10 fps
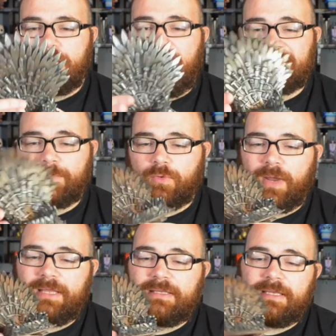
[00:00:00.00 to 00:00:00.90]
Got some
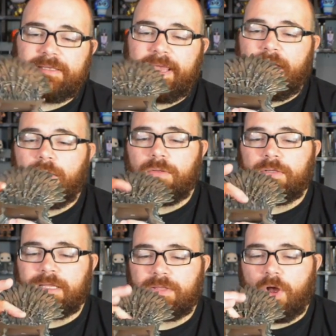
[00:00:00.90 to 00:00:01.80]
great detail.
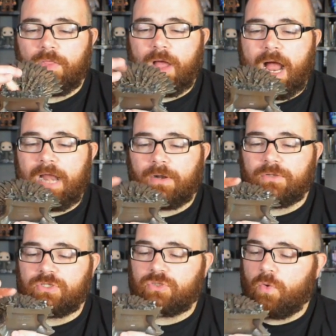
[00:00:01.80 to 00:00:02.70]
Got all the
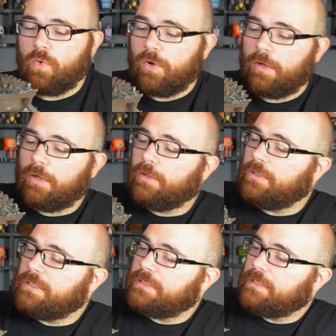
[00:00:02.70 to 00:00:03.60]
iron
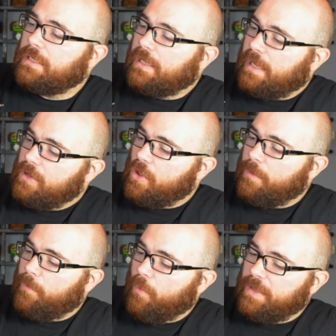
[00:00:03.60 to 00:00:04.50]
swords and all
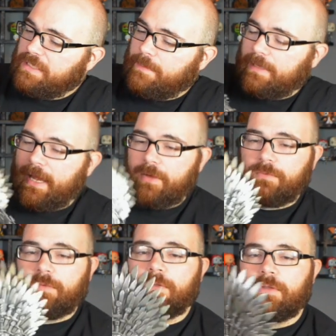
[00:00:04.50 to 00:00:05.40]
the points coming out.